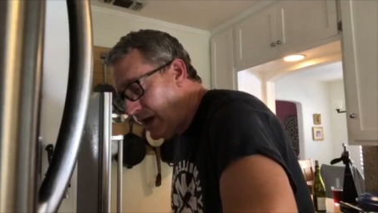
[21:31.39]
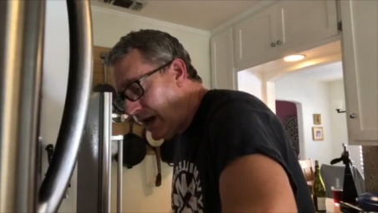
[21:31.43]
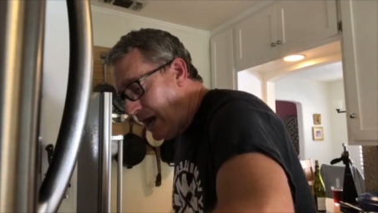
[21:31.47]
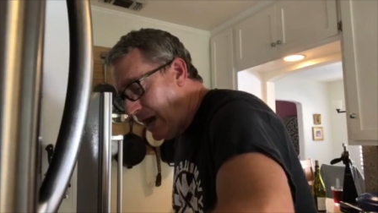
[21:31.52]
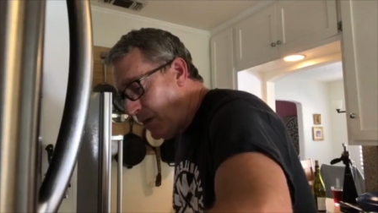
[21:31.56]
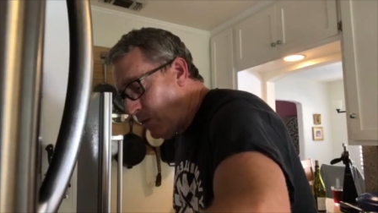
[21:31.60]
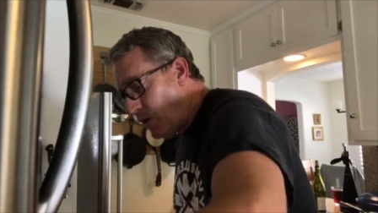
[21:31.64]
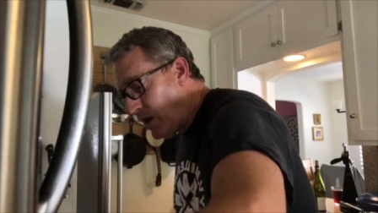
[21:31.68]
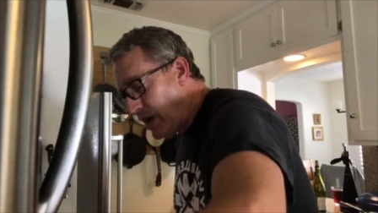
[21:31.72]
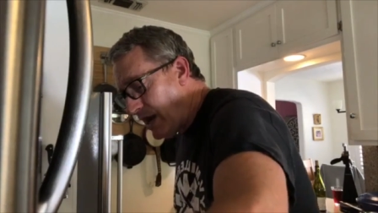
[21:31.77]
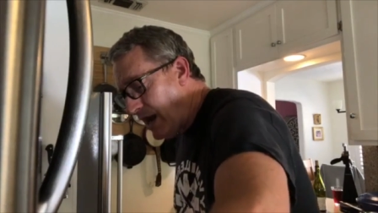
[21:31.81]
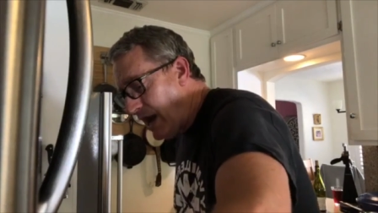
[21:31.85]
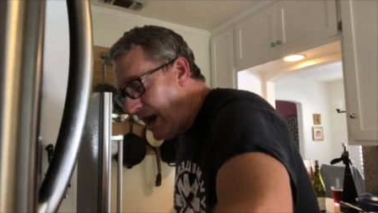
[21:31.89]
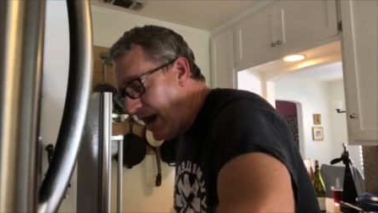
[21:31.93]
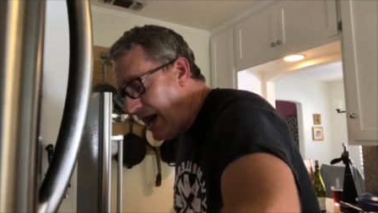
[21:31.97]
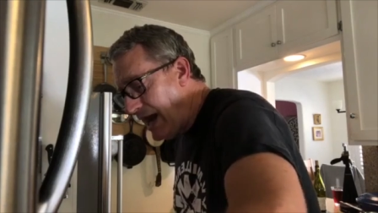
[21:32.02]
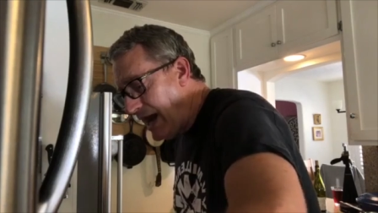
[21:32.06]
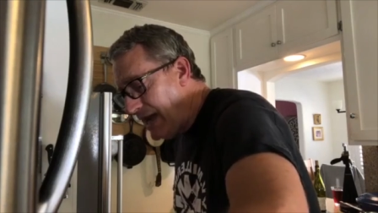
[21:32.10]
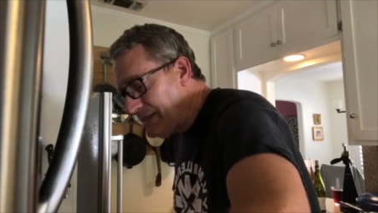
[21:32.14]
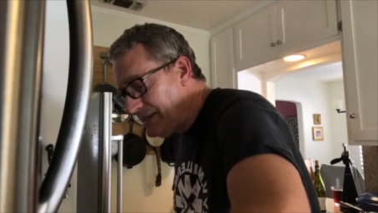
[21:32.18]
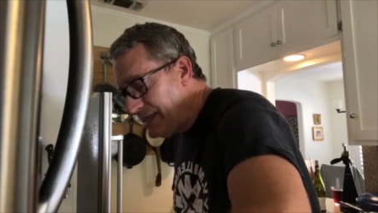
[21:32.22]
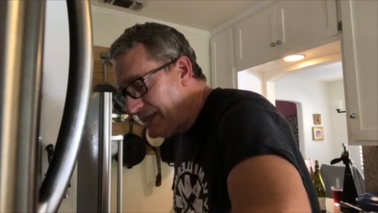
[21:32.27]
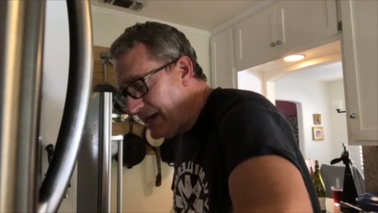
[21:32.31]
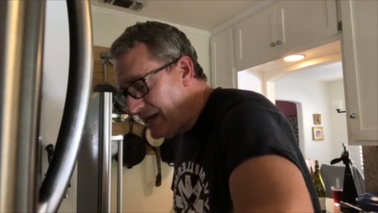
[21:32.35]
I want to
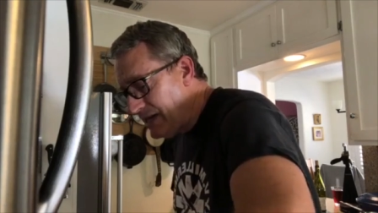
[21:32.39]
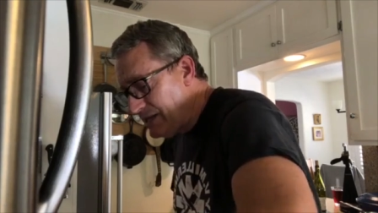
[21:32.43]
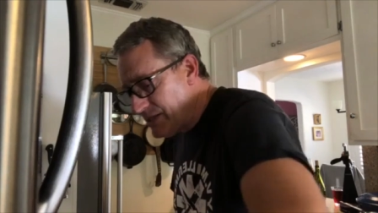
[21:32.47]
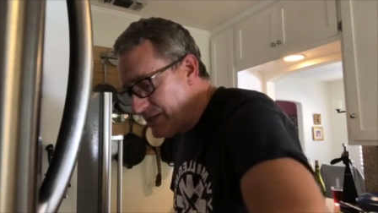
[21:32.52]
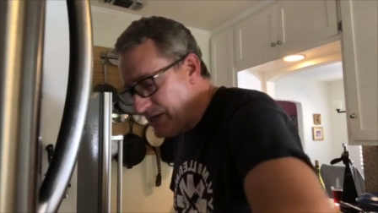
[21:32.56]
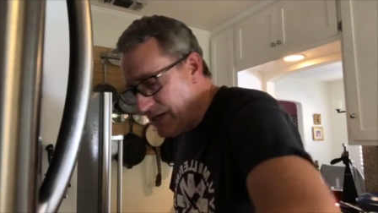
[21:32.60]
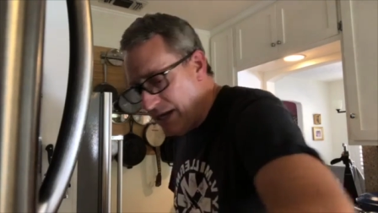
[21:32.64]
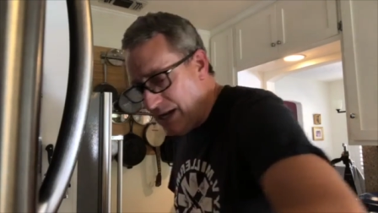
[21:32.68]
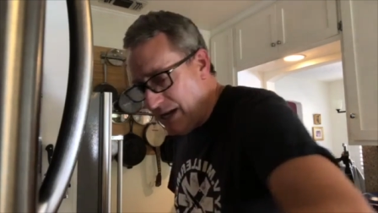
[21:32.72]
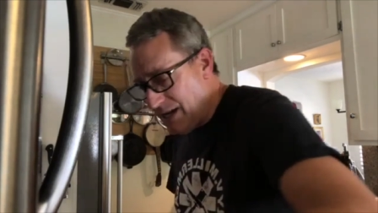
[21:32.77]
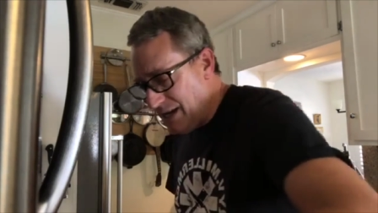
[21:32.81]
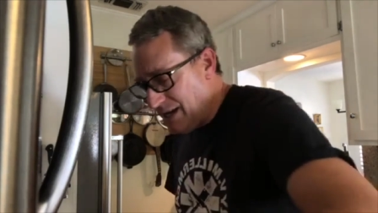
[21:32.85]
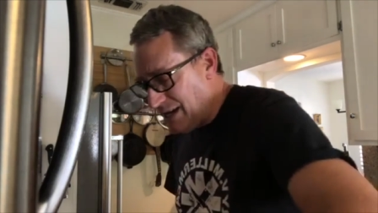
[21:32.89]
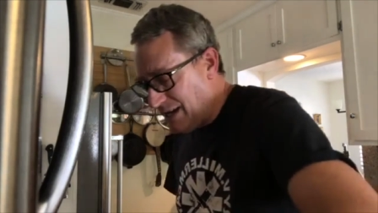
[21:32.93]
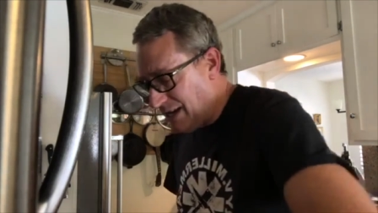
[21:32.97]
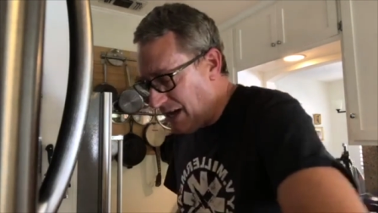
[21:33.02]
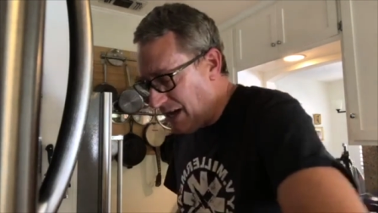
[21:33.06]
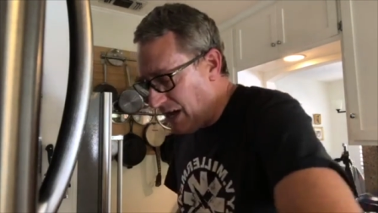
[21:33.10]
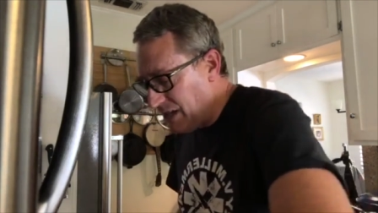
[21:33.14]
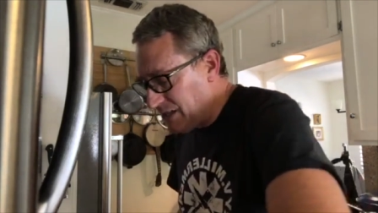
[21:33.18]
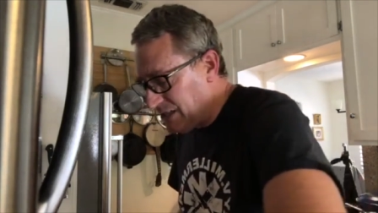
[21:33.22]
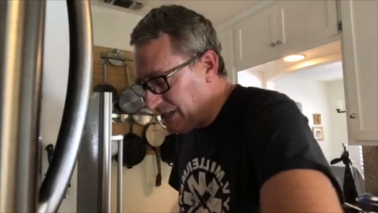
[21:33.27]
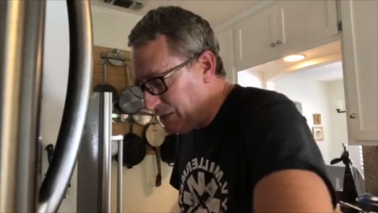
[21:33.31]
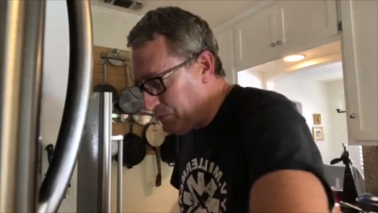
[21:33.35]
hide those uh, uh,
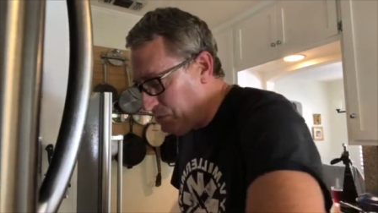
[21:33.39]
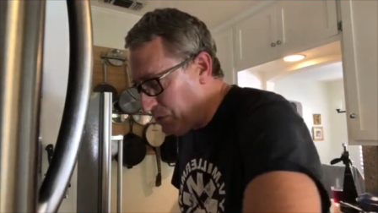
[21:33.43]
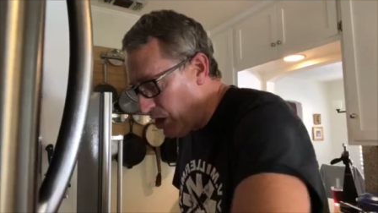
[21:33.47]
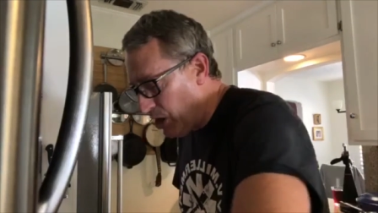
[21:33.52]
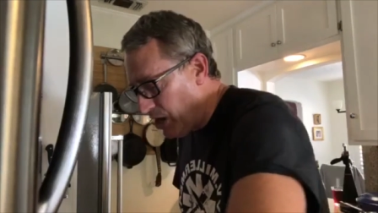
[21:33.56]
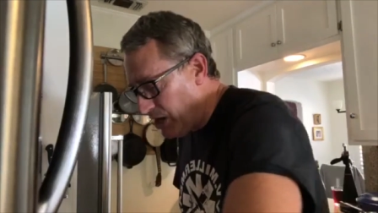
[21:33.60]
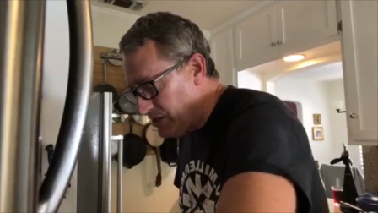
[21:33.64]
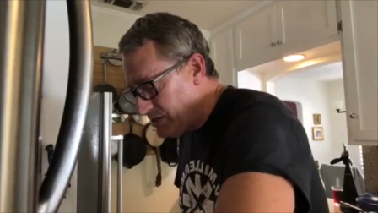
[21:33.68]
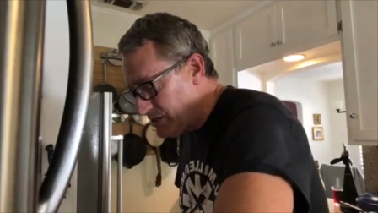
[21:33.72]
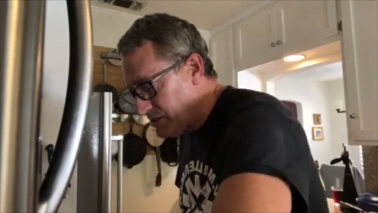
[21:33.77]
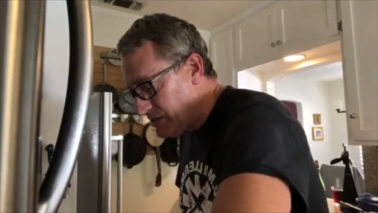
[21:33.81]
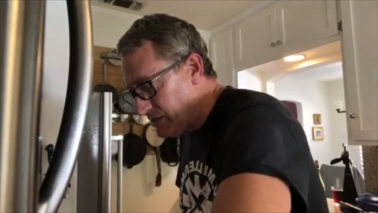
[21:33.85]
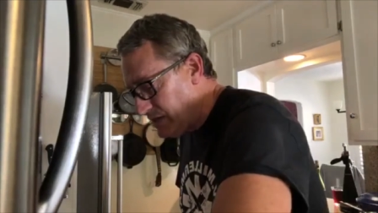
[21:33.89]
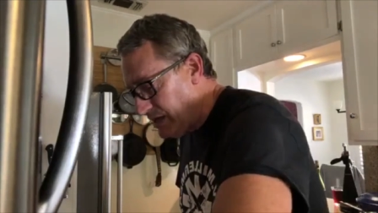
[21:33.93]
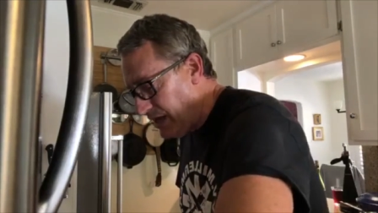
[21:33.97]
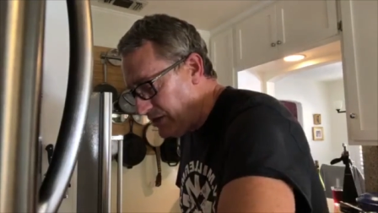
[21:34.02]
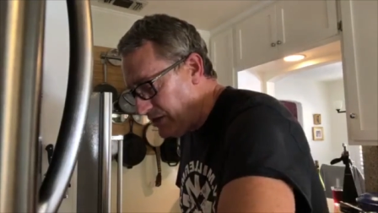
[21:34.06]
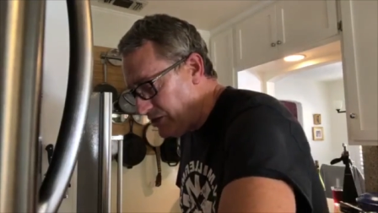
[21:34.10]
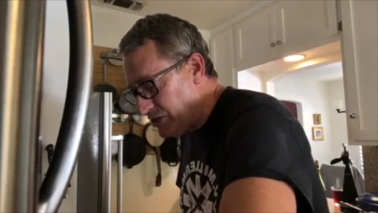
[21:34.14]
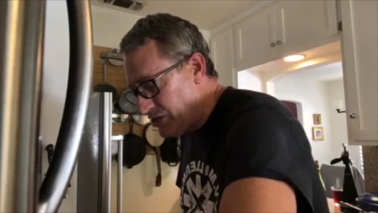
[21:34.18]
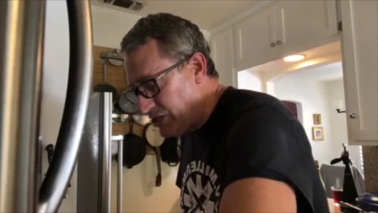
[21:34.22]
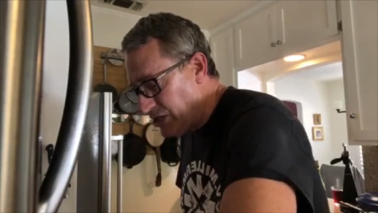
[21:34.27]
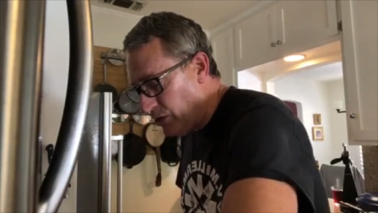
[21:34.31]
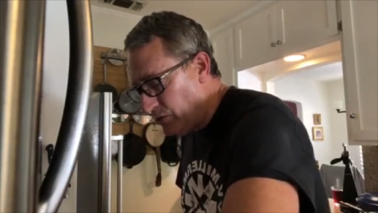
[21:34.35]
ugly parts
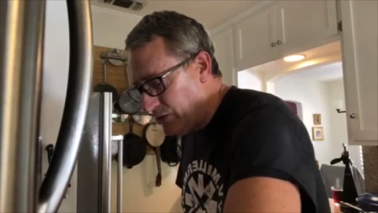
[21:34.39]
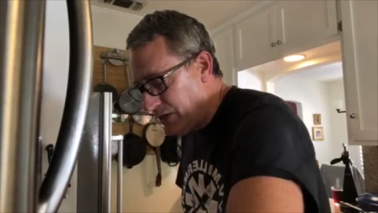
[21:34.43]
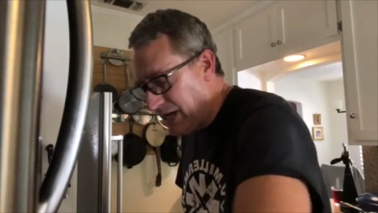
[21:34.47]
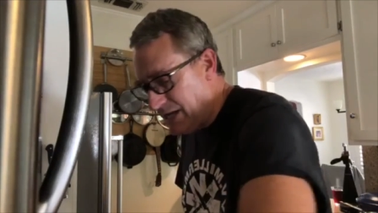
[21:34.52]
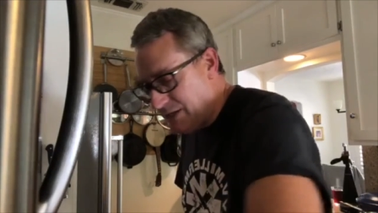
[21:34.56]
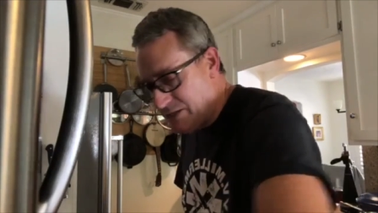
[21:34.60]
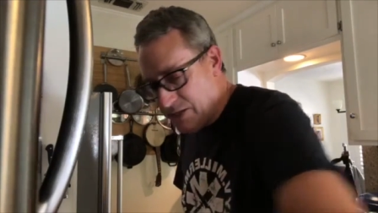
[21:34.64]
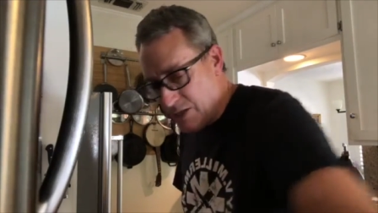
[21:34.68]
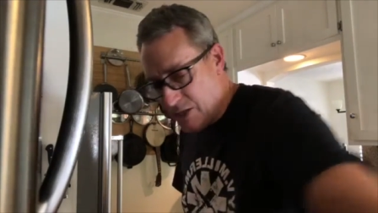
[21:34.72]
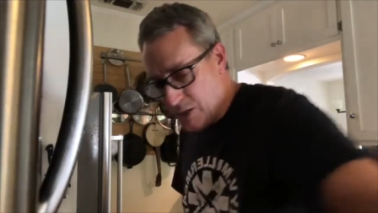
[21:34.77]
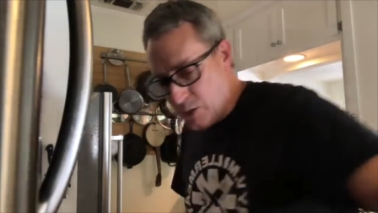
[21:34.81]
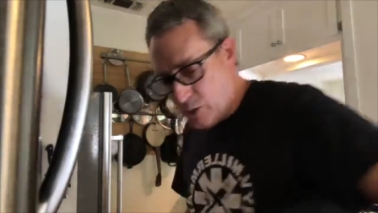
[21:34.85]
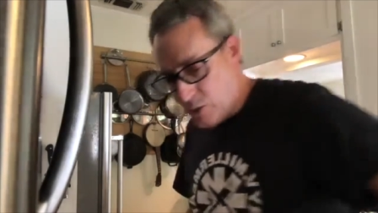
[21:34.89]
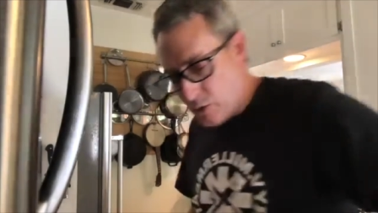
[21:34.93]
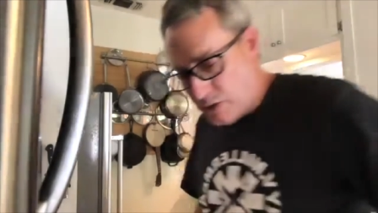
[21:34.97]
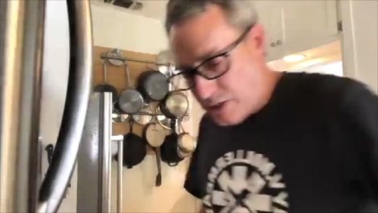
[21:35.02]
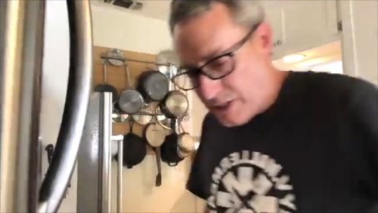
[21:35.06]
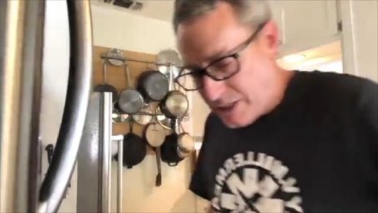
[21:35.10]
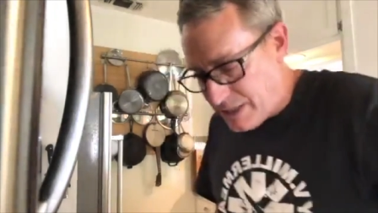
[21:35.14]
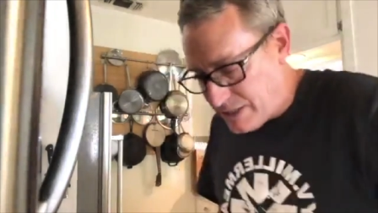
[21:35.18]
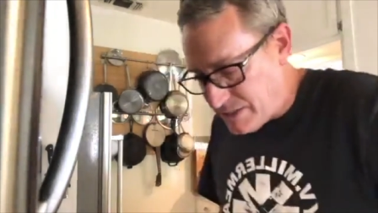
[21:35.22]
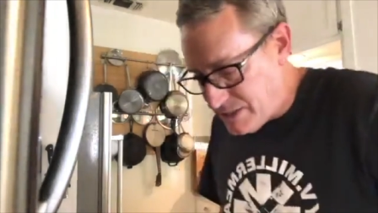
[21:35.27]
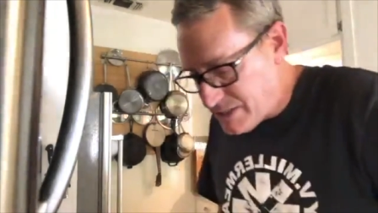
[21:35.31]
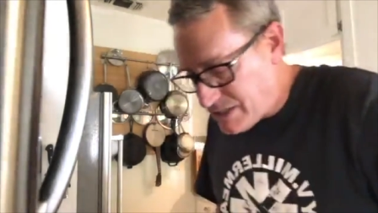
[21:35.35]
and showcase the cool
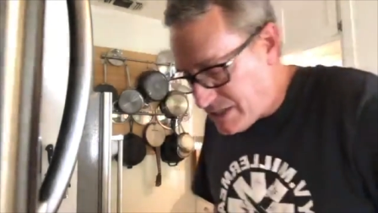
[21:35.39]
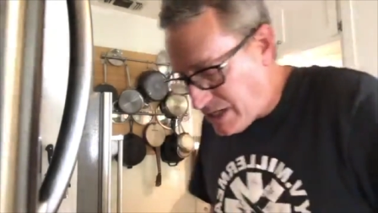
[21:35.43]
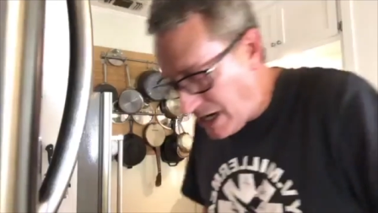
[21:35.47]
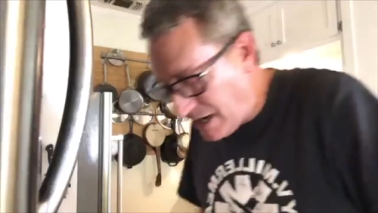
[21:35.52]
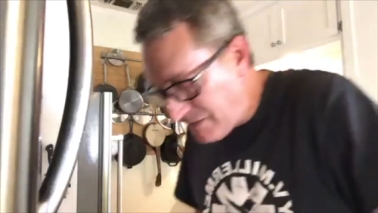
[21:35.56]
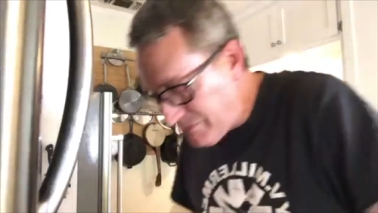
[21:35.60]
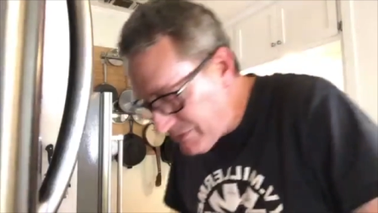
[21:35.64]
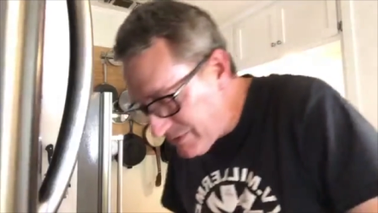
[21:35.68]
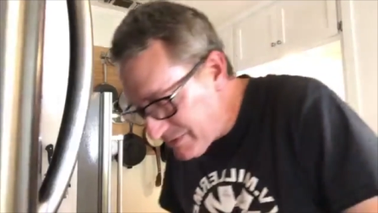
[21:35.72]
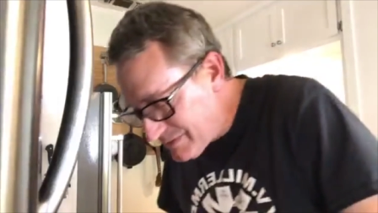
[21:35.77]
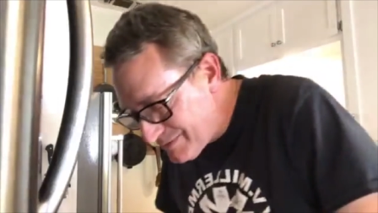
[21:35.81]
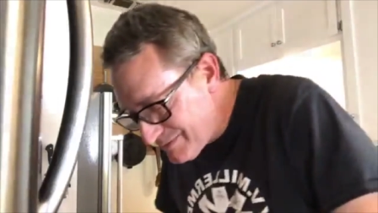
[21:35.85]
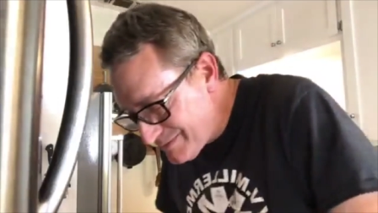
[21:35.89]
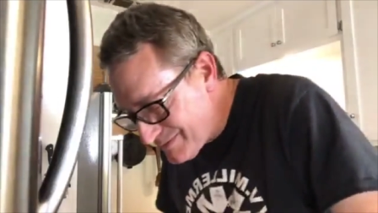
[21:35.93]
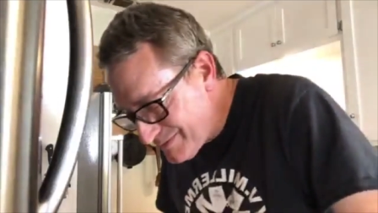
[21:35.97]
looking stuff.